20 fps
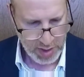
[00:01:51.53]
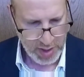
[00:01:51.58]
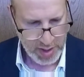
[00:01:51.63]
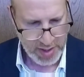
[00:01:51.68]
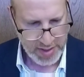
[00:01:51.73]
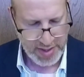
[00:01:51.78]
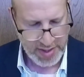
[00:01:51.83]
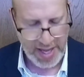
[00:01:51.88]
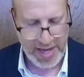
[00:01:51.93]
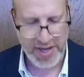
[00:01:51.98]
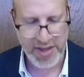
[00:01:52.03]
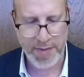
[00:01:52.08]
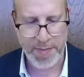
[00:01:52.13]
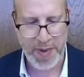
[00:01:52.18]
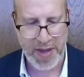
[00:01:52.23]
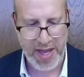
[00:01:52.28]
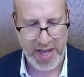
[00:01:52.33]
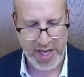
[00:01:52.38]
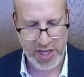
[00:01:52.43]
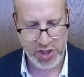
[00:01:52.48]
At the end of the
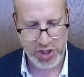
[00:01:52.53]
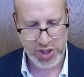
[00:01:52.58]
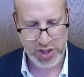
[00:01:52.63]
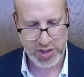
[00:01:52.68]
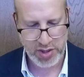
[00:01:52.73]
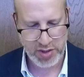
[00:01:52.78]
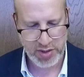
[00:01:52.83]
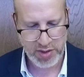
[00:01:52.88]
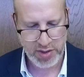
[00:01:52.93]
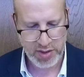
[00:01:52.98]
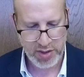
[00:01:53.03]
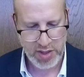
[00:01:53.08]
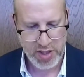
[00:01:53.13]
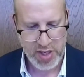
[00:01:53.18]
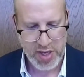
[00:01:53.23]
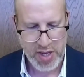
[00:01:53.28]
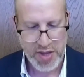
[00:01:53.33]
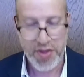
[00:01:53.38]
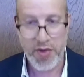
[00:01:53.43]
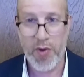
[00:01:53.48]
page,
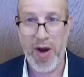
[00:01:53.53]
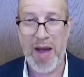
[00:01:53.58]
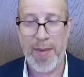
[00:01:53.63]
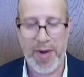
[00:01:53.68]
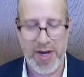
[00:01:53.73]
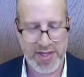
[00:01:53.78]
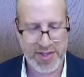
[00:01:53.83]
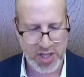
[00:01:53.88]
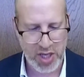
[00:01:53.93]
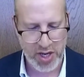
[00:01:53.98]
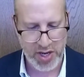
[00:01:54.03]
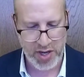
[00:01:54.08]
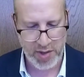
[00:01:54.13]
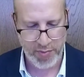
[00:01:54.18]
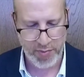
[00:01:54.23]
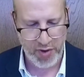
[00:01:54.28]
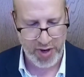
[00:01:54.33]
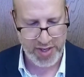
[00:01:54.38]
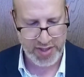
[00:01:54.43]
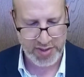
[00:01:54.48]
the rabbis taught in a
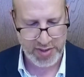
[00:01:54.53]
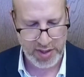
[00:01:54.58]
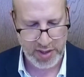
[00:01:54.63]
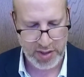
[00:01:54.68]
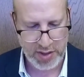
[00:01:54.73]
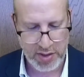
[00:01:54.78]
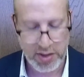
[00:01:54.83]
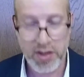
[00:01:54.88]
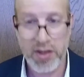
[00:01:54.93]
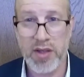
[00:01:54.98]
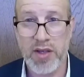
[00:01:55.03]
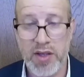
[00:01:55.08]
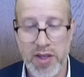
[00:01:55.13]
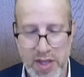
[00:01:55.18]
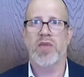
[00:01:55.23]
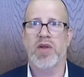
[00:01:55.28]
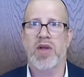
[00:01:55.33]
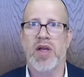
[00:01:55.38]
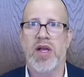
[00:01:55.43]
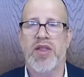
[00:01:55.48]
brisa,
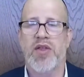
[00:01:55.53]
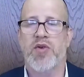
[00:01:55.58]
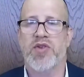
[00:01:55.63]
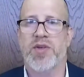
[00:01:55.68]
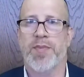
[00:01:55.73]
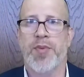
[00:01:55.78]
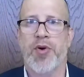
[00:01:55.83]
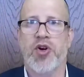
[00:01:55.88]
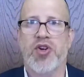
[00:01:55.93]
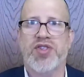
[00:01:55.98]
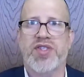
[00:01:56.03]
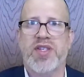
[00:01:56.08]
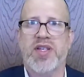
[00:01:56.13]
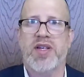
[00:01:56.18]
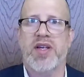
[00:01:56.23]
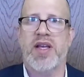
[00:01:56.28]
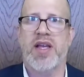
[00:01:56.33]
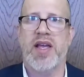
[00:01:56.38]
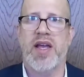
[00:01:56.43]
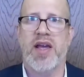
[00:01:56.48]
there was a person
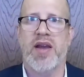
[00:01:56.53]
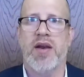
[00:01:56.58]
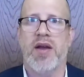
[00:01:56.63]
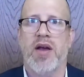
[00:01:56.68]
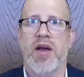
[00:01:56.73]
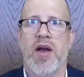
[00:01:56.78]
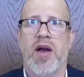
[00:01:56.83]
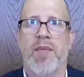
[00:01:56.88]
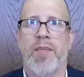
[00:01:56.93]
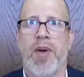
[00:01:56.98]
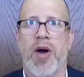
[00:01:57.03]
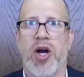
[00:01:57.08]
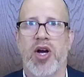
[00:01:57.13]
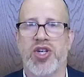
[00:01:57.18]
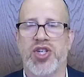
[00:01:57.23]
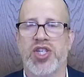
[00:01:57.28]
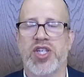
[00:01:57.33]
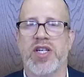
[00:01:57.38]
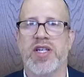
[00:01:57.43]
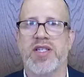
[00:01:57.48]
in
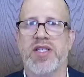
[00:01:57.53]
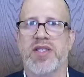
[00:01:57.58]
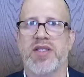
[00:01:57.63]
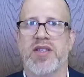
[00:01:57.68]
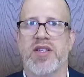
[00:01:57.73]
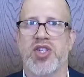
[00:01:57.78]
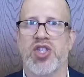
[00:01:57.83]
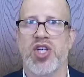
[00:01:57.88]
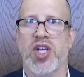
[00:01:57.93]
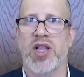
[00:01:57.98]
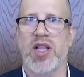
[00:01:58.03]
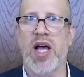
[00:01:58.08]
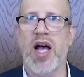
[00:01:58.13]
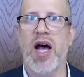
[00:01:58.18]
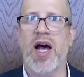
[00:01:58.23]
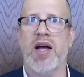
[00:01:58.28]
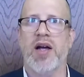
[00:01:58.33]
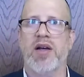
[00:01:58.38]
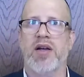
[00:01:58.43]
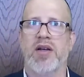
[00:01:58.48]
Parshas
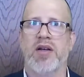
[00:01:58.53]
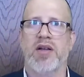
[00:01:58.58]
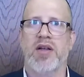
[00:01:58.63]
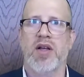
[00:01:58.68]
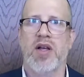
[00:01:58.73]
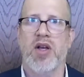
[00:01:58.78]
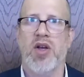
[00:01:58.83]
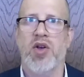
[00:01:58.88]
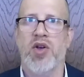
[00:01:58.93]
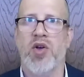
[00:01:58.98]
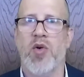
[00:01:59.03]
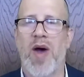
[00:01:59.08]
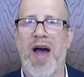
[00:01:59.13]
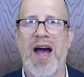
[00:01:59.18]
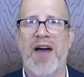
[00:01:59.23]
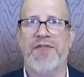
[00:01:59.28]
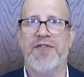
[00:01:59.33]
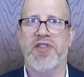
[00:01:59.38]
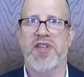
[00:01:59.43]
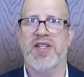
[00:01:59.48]
Shalach who,
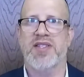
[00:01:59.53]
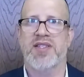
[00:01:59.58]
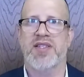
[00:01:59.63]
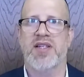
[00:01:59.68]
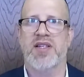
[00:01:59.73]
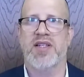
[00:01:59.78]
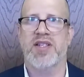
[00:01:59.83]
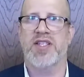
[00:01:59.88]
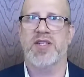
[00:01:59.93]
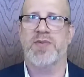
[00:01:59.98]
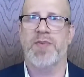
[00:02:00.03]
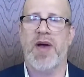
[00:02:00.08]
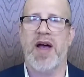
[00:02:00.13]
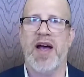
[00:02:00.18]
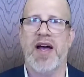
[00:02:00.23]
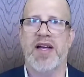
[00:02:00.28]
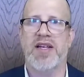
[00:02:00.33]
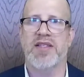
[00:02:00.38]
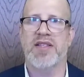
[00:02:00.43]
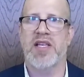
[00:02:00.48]
after the incident of the
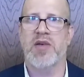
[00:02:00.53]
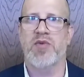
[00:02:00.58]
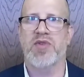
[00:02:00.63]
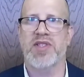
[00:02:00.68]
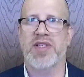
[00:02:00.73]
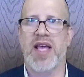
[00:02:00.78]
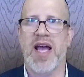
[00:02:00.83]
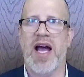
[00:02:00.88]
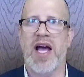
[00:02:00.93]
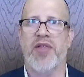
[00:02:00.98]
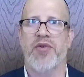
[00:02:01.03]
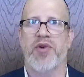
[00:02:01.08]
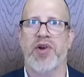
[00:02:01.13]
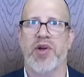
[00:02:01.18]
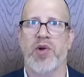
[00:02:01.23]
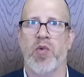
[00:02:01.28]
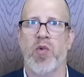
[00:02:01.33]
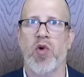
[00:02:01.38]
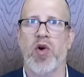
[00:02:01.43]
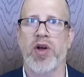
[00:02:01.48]
spies, he was
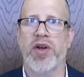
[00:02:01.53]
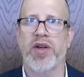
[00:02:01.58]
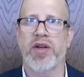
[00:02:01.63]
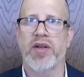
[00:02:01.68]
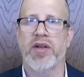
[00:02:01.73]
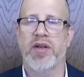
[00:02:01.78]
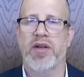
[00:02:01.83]
gathering wood.